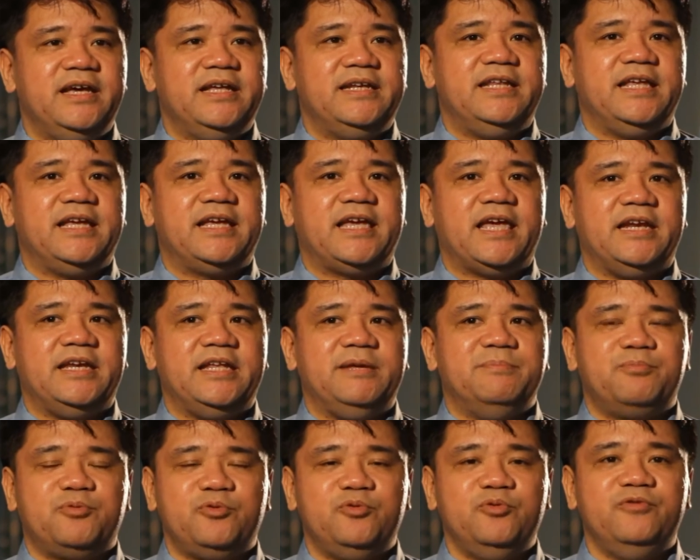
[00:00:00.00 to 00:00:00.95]
they can
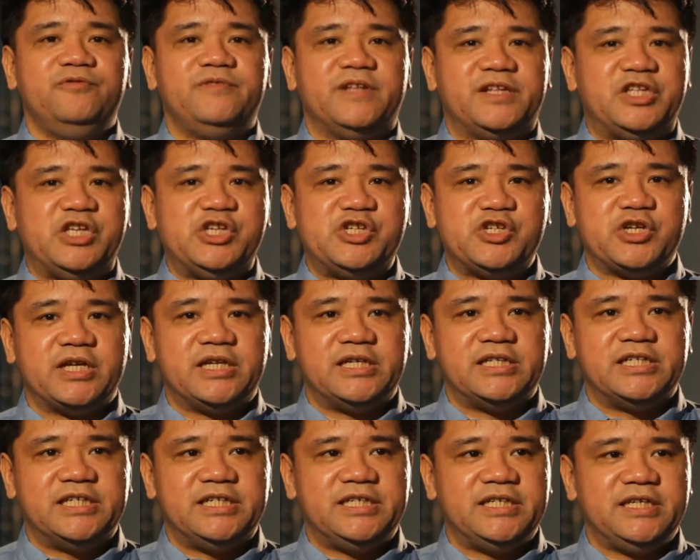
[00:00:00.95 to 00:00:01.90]
improve their teaching and
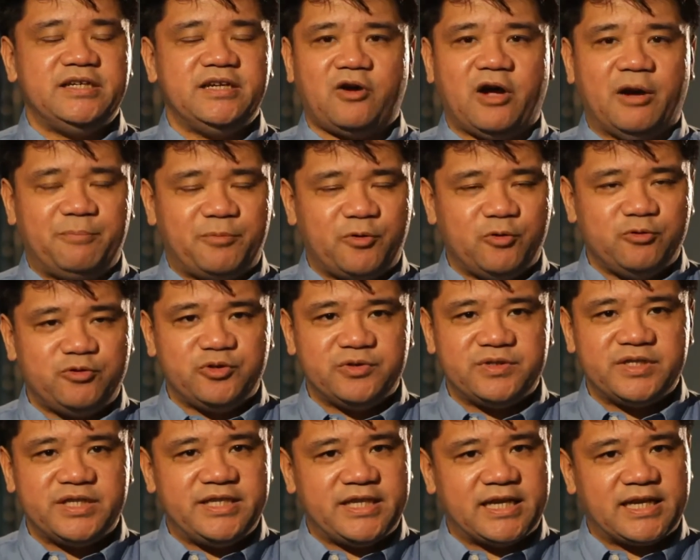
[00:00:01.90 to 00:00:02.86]
learning
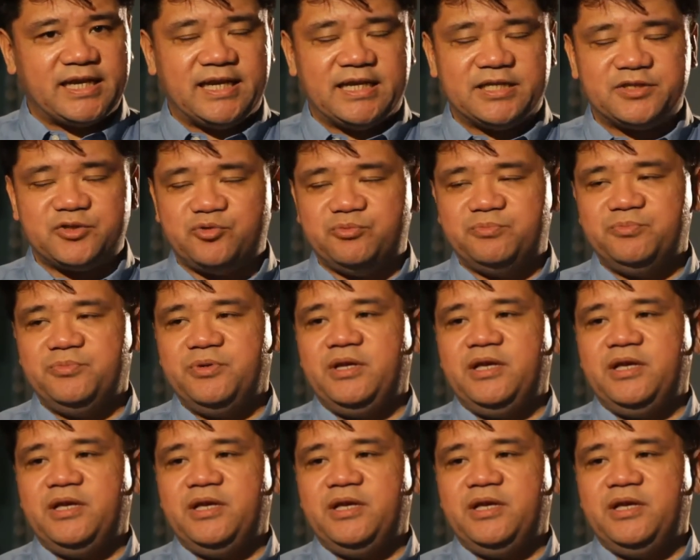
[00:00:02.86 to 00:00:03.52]
approaches in their classroom.